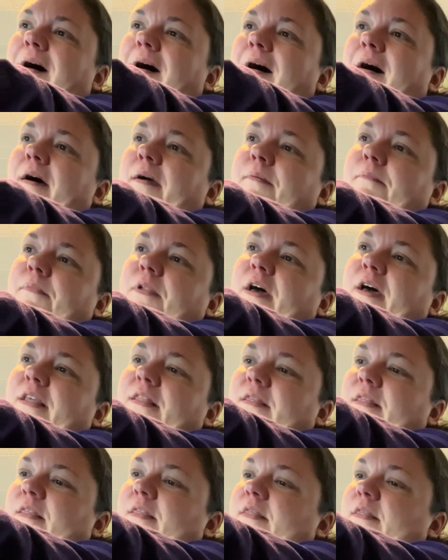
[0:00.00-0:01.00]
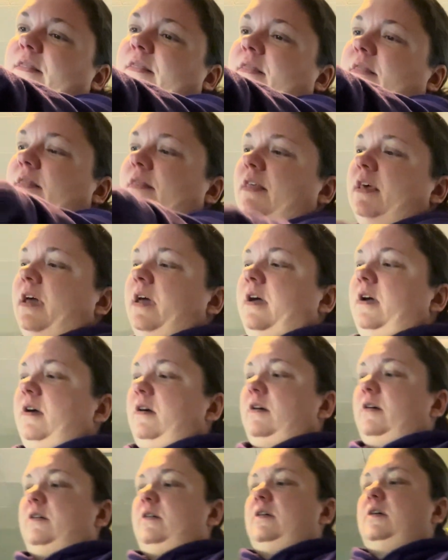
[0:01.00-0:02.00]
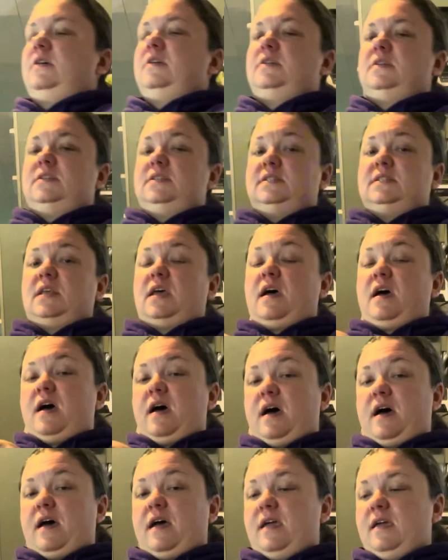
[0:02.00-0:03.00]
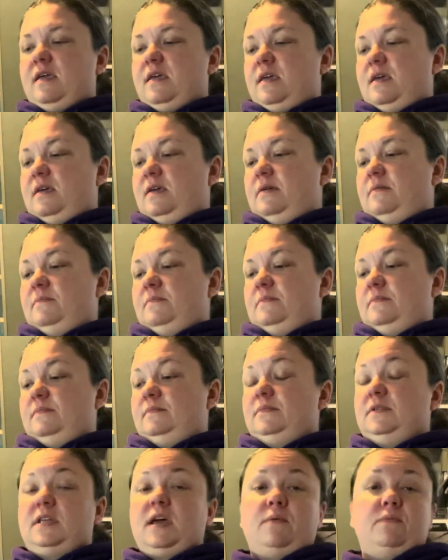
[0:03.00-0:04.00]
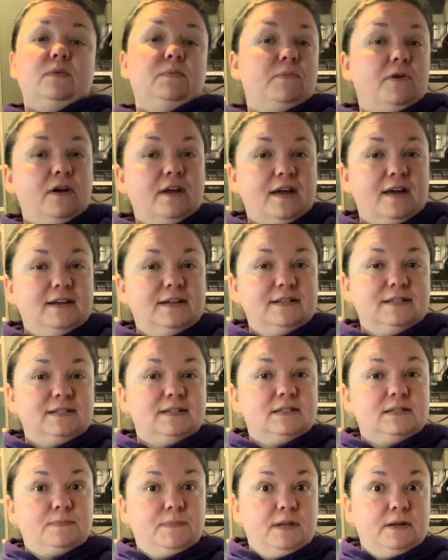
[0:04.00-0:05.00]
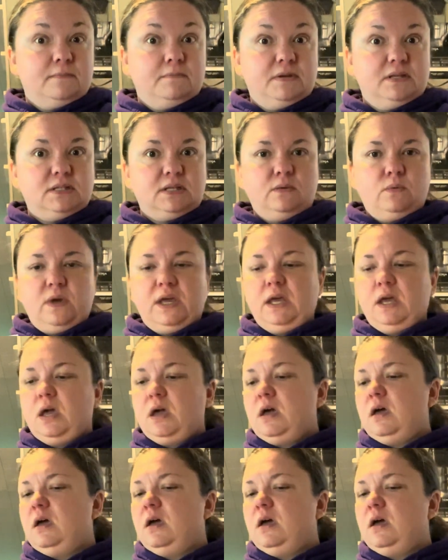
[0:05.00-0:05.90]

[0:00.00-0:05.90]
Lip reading: I'm not there because I came down with bronchitis. It's been a busy week,